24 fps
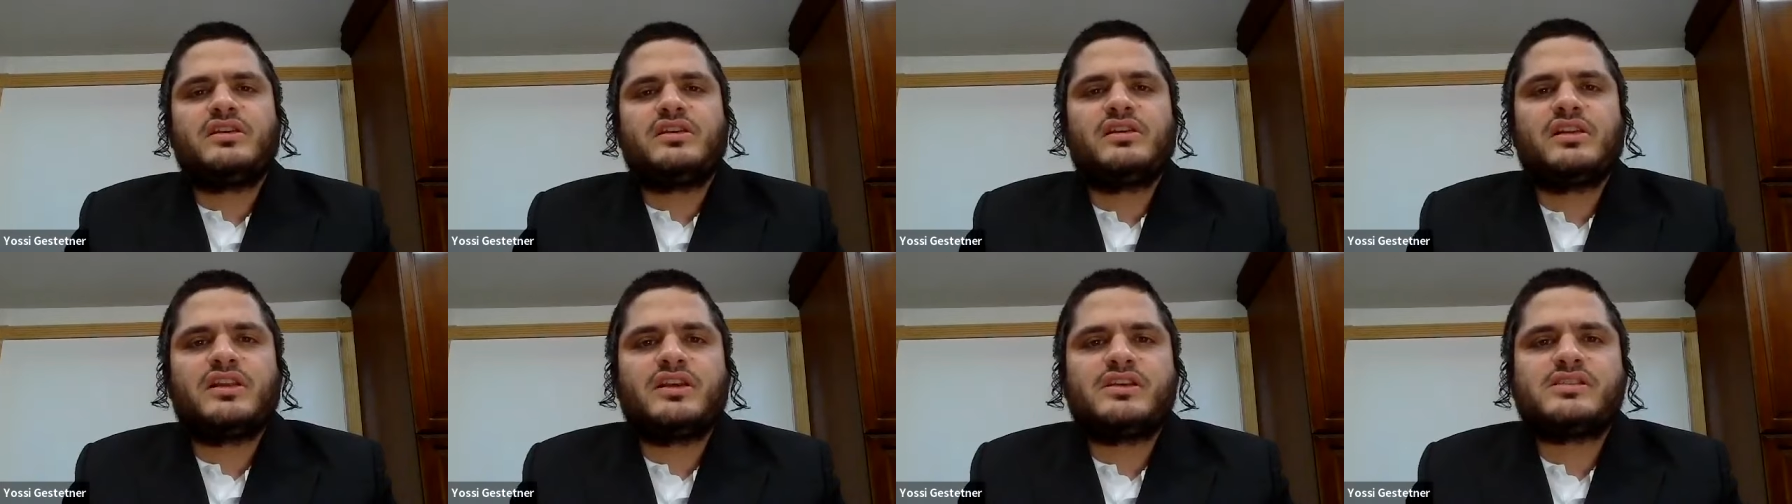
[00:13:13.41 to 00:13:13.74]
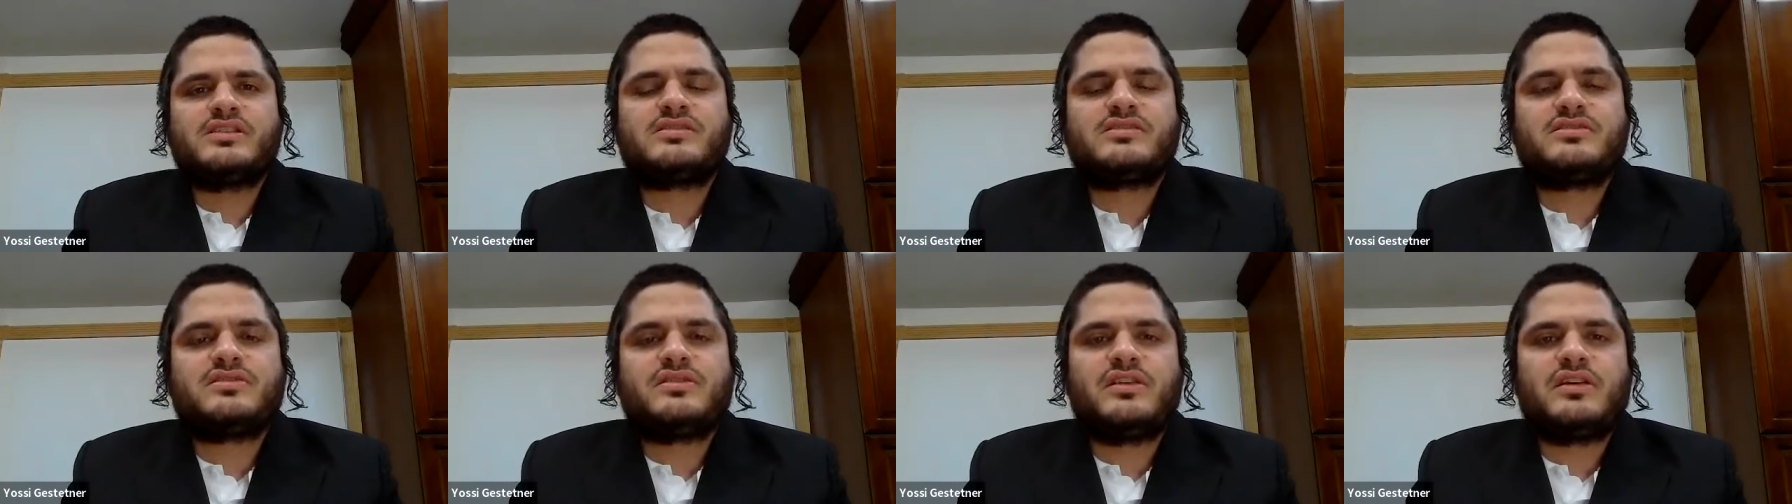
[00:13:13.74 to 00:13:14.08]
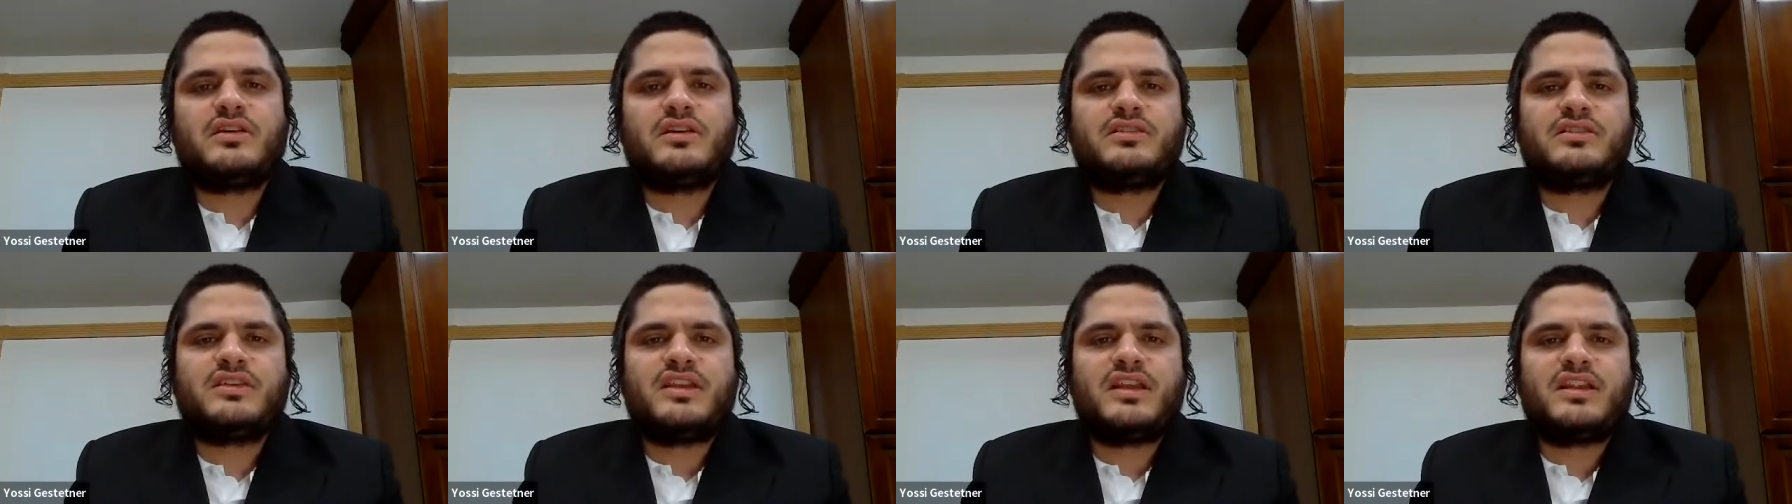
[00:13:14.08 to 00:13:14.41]
They didn't that list.
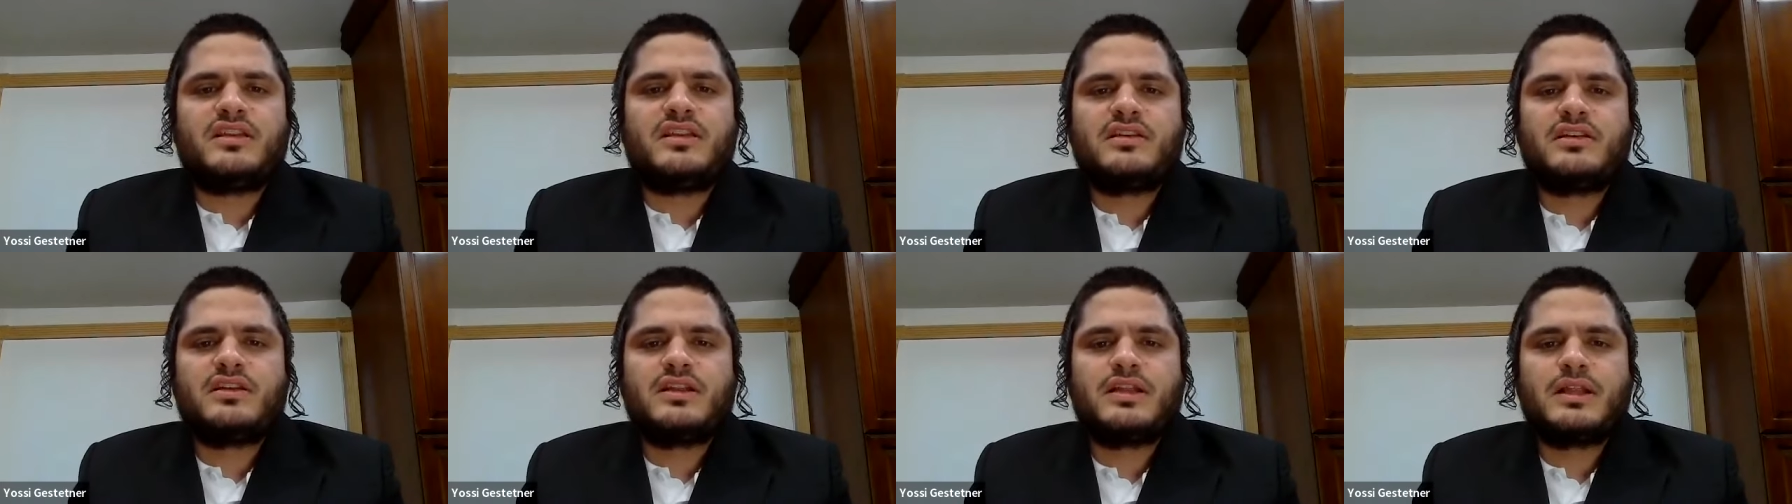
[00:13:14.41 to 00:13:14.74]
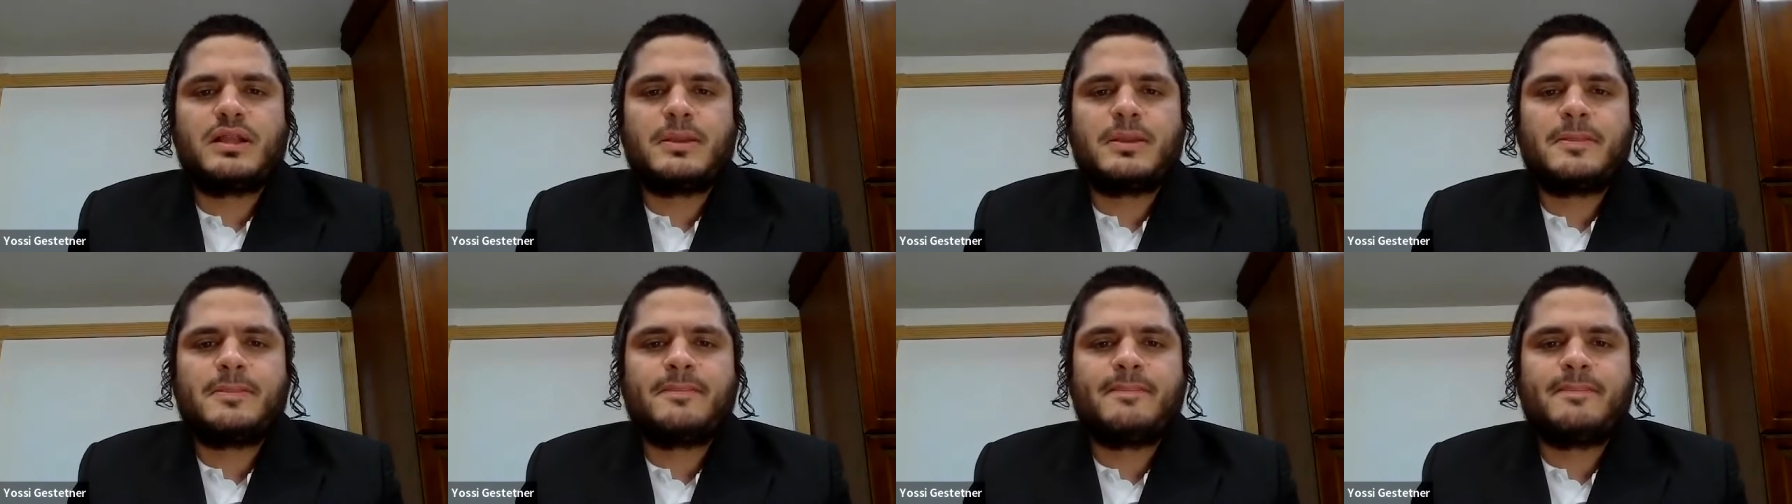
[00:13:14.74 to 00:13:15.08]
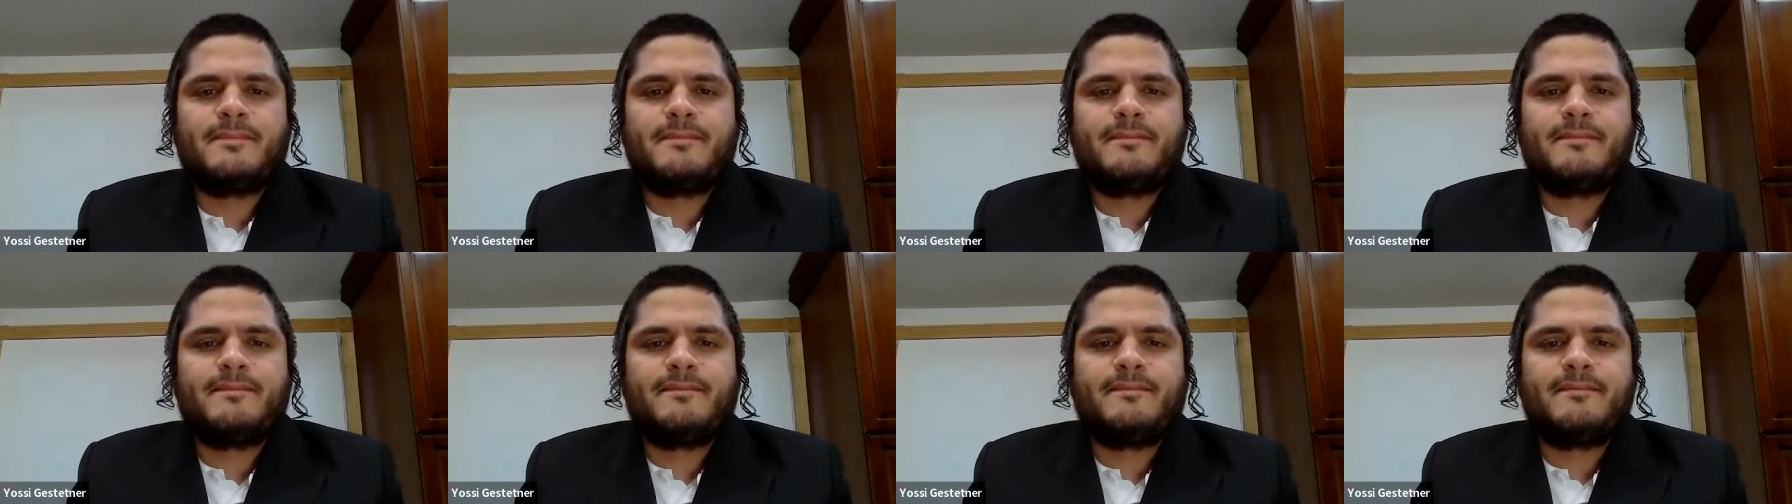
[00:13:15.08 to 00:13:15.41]
Makes even, uh, that the, makes it even
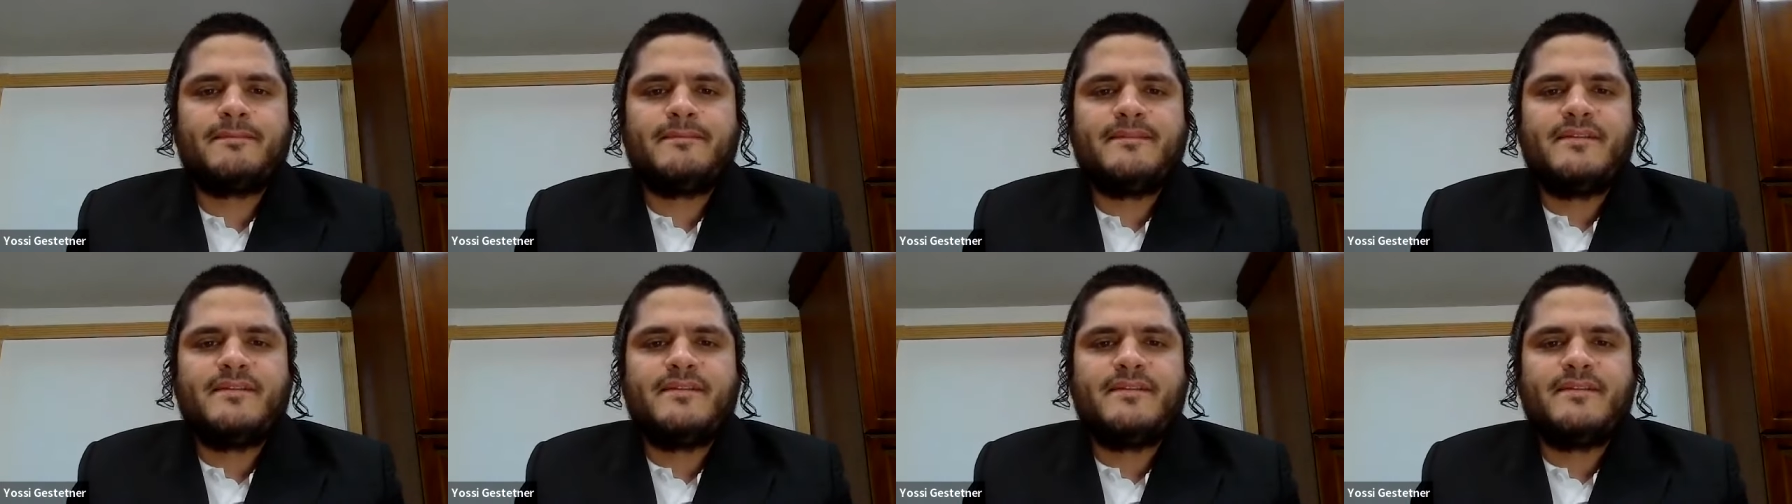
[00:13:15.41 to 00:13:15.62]
worse.